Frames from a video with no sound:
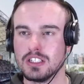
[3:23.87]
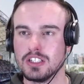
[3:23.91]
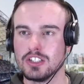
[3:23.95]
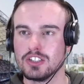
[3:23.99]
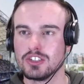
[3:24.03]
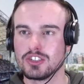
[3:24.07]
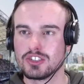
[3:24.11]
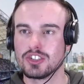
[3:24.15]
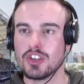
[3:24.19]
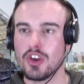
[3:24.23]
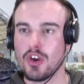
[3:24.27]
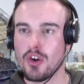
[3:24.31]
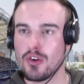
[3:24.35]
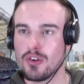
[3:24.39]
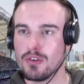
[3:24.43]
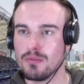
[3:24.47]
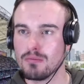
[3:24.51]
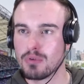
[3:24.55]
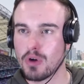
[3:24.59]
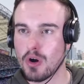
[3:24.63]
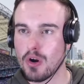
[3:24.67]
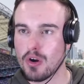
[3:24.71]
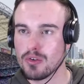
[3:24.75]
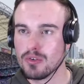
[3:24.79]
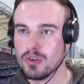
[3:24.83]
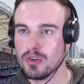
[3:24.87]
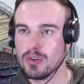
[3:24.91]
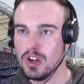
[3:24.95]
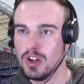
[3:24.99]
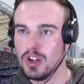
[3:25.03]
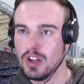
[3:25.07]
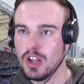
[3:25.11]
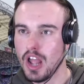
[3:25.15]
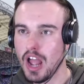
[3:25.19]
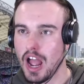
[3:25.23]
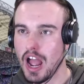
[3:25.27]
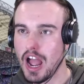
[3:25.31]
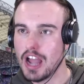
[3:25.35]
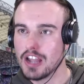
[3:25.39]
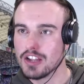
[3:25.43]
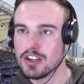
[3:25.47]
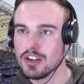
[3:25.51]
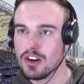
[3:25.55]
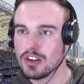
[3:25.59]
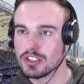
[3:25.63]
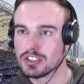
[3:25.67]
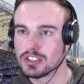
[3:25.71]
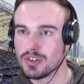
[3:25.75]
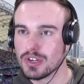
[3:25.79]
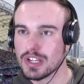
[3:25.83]
soon, bro. You're
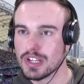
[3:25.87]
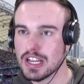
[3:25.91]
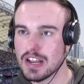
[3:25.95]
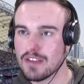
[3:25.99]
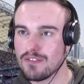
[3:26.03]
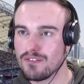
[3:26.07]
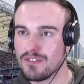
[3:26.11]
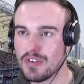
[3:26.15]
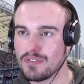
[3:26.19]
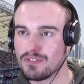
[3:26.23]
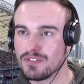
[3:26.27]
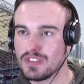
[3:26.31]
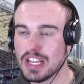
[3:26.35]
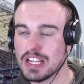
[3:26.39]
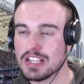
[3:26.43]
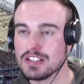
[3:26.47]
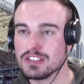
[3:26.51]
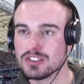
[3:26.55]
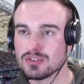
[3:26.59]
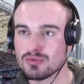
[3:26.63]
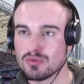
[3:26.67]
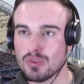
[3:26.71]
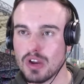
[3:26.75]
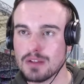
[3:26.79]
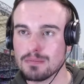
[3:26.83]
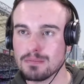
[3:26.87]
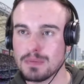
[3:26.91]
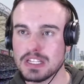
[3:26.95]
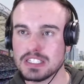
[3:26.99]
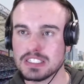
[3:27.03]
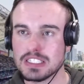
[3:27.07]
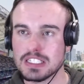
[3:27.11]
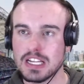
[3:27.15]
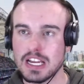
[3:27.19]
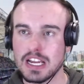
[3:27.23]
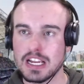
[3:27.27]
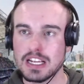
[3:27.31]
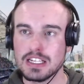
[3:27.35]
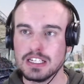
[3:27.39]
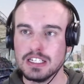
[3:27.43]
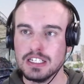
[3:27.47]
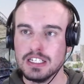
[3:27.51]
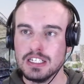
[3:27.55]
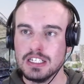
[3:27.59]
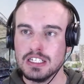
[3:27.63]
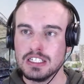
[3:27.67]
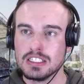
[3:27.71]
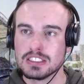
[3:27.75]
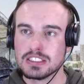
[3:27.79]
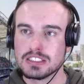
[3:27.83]
not doing any 15s rugby today,
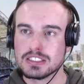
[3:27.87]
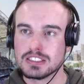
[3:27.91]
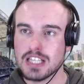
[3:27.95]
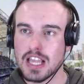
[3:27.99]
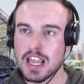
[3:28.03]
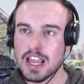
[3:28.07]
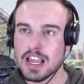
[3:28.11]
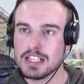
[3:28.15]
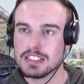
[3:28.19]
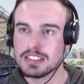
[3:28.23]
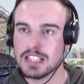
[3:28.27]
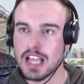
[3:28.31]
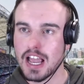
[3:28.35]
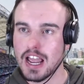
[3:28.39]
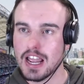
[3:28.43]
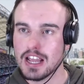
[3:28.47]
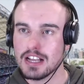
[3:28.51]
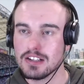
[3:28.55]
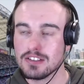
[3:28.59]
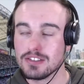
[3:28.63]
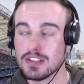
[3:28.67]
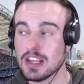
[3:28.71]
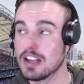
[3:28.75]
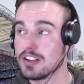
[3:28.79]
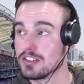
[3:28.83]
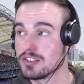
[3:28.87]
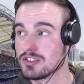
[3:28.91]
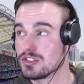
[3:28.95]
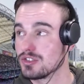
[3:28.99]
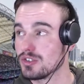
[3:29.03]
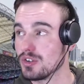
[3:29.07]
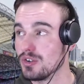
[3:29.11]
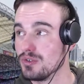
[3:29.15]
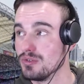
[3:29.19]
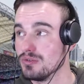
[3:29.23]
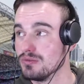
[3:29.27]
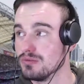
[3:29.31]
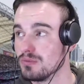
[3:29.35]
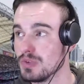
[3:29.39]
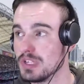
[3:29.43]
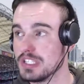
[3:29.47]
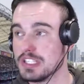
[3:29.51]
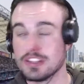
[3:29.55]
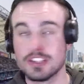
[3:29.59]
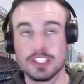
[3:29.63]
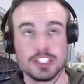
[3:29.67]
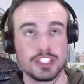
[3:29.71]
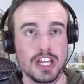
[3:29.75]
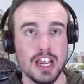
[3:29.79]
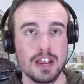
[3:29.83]
says Aiden. That is true. We
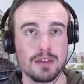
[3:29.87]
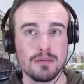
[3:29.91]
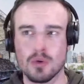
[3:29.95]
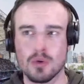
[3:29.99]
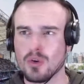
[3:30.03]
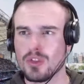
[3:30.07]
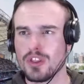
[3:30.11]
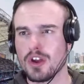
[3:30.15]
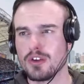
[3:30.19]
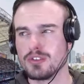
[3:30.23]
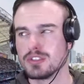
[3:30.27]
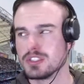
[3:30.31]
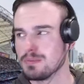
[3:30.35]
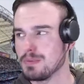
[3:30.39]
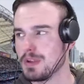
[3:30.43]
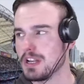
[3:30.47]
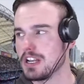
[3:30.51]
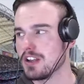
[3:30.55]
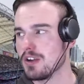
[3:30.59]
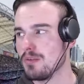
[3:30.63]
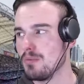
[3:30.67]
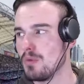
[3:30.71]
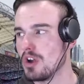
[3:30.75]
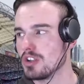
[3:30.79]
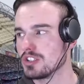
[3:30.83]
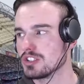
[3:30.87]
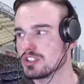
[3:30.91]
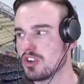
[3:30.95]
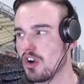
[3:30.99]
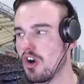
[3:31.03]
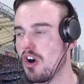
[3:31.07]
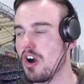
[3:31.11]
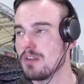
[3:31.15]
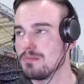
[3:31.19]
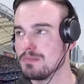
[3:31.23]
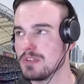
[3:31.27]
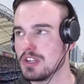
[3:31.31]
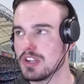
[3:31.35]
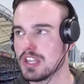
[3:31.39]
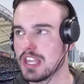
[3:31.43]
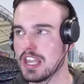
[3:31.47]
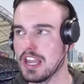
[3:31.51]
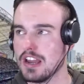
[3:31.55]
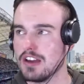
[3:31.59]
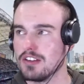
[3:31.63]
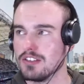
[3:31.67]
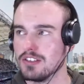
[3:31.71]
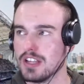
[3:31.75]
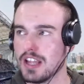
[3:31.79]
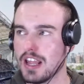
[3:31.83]
did the champ, although depending on what time you
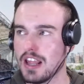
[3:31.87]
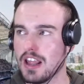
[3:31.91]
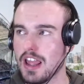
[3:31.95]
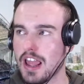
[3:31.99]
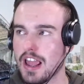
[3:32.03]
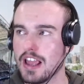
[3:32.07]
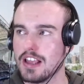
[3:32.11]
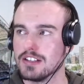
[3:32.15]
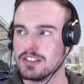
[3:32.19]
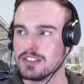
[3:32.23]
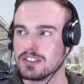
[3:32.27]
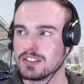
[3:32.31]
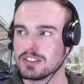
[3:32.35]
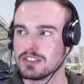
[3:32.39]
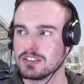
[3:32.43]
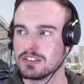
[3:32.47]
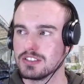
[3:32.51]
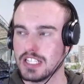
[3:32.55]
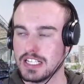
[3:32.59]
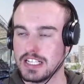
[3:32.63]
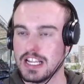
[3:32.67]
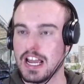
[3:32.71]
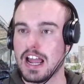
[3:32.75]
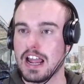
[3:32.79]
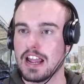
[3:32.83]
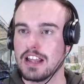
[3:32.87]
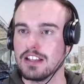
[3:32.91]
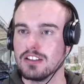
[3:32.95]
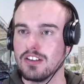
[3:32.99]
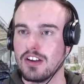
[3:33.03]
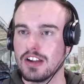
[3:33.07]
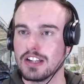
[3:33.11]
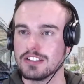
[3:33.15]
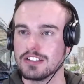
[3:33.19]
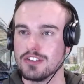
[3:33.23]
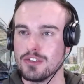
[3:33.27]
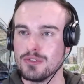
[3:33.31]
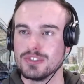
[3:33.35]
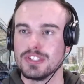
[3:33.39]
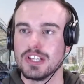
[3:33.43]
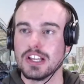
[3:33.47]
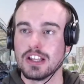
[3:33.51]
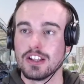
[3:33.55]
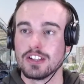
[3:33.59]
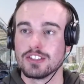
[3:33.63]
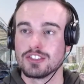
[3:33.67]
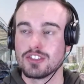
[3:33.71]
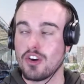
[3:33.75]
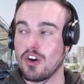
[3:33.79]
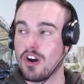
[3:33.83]
count as today, like New
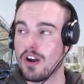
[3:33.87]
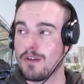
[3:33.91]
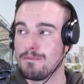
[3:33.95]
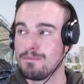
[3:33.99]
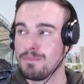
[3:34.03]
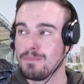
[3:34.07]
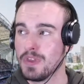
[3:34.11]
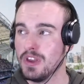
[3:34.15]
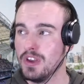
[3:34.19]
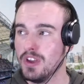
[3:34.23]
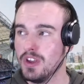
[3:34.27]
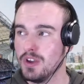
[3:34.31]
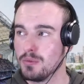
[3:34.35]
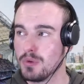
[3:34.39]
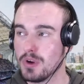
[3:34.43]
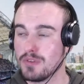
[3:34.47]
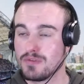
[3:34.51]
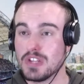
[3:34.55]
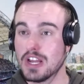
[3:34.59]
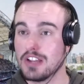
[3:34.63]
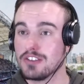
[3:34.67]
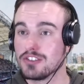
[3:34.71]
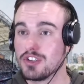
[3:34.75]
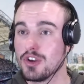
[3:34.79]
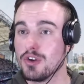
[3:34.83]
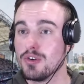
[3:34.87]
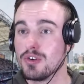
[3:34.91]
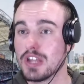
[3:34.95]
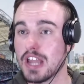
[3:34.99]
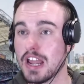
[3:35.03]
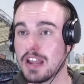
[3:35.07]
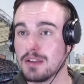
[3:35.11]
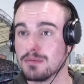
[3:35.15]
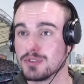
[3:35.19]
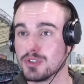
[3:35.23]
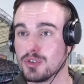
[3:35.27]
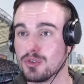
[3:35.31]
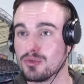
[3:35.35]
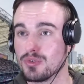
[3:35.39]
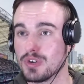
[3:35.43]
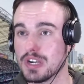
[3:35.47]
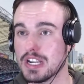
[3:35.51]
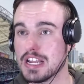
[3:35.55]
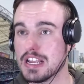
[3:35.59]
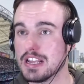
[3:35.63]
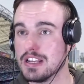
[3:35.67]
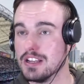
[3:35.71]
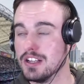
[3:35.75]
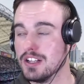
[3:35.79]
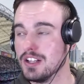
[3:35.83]
Zealand time, we've done 2 games
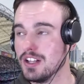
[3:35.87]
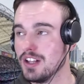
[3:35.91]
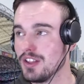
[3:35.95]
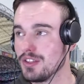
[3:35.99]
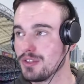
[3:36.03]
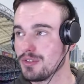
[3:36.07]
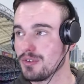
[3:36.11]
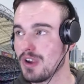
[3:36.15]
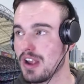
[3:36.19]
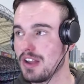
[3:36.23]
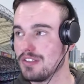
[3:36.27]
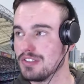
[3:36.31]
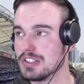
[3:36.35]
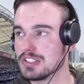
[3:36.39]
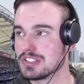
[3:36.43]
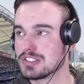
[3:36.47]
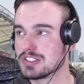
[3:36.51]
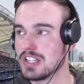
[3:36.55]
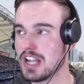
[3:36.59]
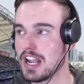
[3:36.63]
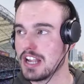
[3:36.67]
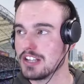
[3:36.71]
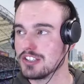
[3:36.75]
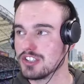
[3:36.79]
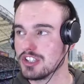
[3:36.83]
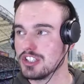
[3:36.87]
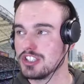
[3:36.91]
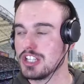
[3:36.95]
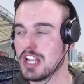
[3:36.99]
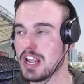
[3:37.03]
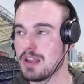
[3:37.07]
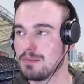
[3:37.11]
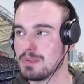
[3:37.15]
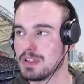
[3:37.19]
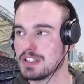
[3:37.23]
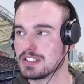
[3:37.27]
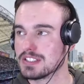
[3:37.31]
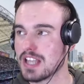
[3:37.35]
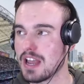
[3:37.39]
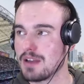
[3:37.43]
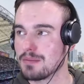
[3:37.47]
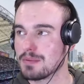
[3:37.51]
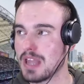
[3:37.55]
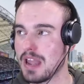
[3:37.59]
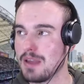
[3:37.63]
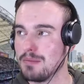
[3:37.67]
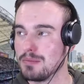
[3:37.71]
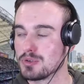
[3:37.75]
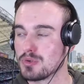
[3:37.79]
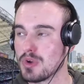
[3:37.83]
already throughout this stage. The Champions Cup
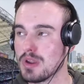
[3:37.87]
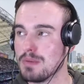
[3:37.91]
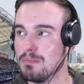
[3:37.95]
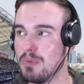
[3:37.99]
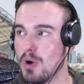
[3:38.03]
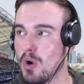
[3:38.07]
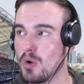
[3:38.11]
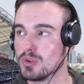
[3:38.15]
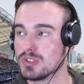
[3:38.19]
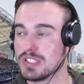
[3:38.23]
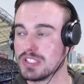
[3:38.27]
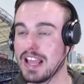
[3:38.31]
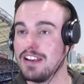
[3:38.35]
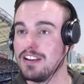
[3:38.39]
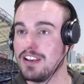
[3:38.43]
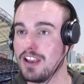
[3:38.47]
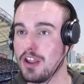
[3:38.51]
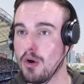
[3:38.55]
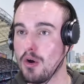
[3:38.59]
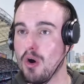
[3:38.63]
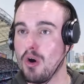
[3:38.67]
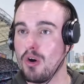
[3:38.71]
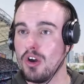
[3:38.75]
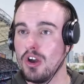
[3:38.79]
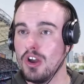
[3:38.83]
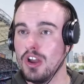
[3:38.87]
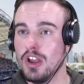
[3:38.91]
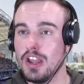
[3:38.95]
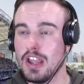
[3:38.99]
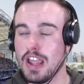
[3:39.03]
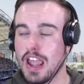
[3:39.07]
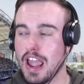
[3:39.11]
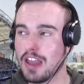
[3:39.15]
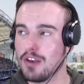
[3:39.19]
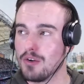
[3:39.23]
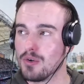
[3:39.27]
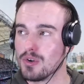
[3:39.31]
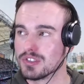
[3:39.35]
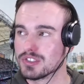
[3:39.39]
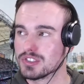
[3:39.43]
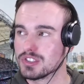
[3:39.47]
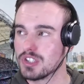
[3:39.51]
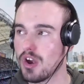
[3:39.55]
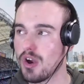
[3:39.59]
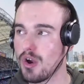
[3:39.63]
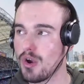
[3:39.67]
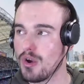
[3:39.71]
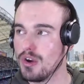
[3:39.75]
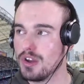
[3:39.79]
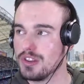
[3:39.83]
game between Bulls and Lyon, and
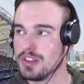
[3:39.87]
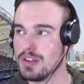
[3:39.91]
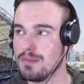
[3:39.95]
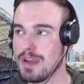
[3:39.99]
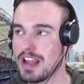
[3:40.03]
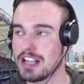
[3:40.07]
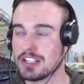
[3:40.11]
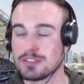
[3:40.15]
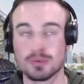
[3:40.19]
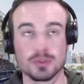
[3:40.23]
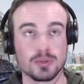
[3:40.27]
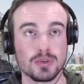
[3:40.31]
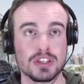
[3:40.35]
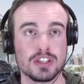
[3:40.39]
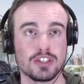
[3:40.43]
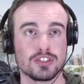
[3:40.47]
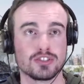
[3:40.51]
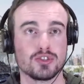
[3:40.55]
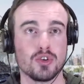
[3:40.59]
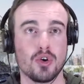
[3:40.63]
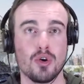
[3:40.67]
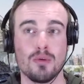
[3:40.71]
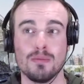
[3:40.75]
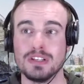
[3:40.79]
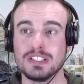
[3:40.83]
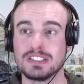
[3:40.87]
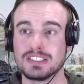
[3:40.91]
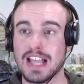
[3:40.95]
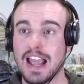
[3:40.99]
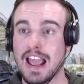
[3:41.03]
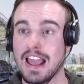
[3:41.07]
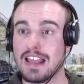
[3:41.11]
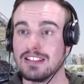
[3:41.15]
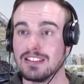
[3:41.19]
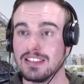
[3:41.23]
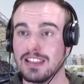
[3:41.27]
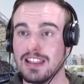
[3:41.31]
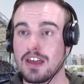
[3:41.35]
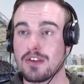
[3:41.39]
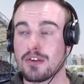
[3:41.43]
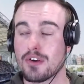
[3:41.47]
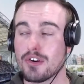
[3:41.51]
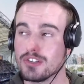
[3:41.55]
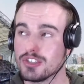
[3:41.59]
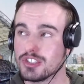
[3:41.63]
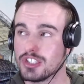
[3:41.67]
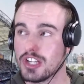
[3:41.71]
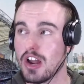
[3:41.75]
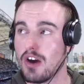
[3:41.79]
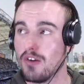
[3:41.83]
also the match between the Stormers and La
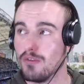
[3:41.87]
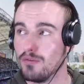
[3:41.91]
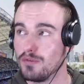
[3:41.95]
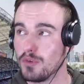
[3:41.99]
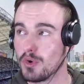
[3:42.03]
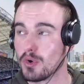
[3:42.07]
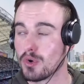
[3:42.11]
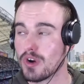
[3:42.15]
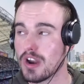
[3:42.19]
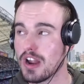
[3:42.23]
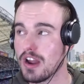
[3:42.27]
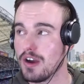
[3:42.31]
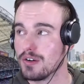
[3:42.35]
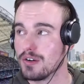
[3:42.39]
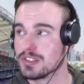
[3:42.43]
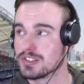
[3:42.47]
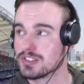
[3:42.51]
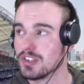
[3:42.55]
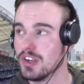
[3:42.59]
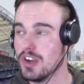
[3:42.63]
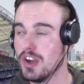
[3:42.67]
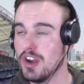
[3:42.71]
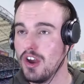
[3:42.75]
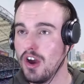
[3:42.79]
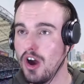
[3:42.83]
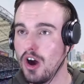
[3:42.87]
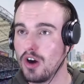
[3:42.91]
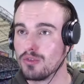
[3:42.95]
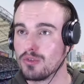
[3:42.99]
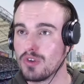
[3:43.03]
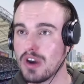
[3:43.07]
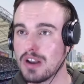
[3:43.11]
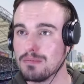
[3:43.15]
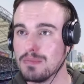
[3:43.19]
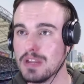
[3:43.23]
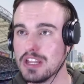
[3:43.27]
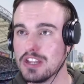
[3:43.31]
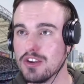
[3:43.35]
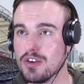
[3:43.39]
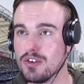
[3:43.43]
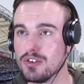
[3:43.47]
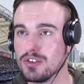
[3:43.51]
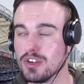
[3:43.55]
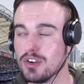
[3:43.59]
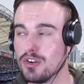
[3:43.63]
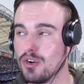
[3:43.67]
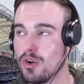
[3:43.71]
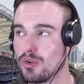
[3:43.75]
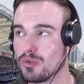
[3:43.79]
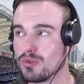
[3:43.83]
Rochelle. 4 hours of rugby
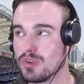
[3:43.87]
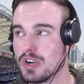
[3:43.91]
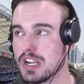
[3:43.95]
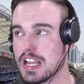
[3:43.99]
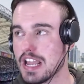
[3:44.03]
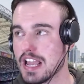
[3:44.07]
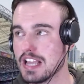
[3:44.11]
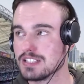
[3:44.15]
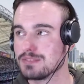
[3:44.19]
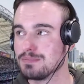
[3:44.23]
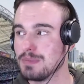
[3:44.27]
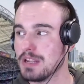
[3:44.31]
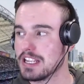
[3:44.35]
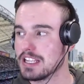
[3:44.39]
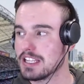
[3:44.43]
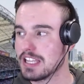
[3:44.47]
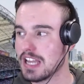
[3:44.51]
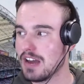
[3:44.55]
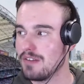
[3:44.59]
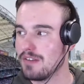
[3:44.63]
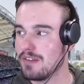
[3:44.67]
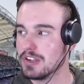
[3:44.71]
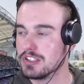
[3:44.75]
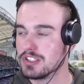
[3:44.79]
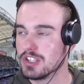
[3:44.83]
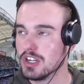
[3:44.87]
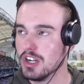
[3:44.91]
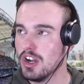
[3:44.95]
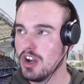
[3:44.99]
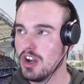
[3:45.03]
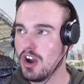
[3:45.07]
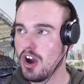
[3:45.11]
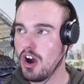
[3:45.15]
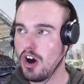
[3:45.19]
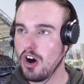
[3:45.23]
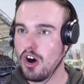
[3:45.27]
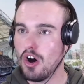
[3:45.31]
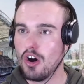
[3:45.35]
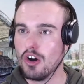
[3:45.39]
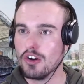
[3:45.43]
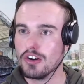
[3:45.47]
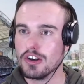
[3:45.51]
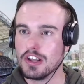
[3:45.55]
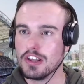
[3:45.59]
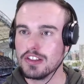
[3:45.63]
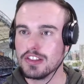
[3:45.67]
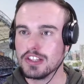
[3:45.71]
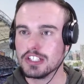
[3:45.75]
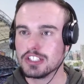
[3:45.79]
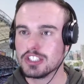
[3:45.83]
union already has been covered on
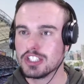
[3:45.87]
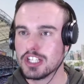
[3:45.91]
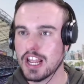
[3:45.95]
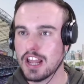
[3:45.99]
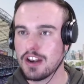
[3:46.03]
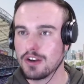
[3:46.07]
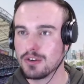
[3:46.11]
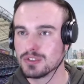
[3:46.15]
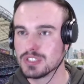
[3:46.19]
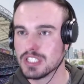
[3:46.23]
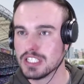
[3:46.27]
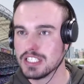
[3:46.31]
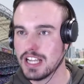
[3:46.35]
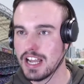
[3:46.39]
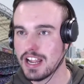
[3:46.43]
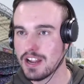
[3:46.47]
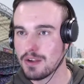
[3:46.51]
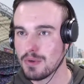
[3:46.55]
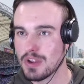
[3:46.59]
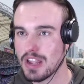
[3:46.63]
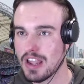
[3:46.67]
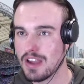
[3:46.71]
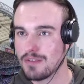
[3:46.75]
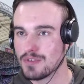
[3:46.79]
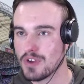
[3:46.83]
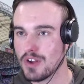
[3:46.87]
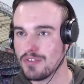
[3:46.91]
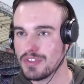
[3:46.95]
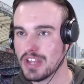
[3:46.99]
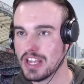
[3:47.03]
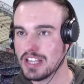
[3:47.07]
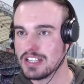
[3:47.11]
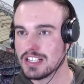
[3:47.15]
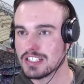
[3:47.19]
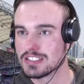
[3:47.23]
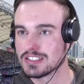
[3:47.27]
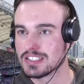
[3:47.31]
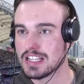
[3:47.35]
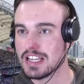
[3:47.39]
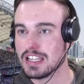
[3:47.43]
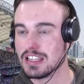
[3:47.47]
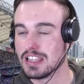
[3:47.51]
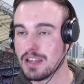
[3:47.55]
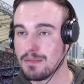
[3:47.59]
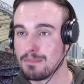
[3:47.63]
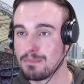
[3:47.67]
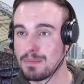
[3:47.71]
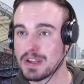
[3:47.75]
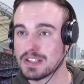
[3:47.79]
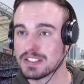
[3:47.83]
the channel. Today we have got there, does the
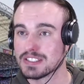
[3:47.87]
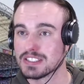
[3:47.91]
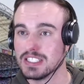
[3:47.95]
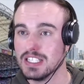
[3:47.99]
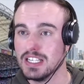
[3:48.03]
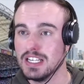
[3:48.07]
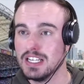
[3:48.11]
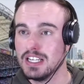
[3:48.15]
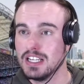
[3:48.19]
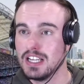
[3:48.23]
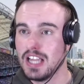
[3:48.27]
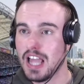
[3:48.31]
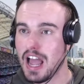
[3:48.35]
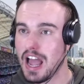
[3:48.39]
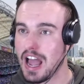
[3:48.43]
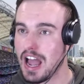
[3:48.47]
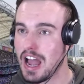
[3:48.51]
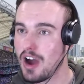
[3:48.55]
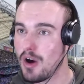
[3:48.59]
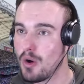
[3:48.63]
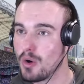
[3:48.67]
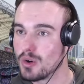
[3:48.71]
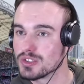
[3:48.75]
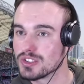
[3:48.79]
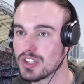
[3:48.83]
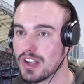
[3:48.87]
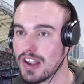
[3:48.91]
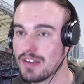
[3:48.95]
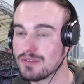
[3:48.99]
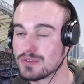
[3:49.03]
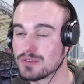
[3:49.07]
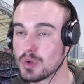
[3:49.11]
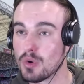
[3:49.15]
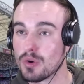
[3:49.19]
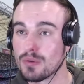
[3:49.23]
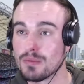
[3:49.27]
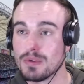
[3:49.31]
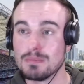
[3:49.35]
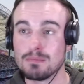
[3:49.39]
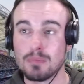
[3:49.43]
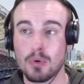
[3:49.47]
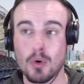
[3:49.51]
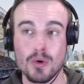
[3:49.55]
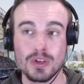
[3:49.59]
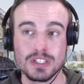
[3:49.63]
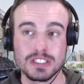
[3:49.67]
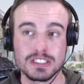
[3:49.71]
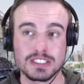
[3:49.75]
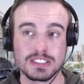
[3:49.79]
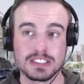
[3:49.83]
Olympics also have tournament
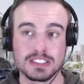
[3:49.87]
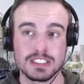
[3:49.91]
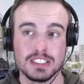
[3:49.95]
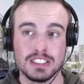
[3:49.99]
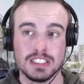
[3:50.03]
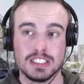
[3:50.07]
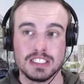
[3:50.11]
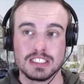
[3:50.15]
points?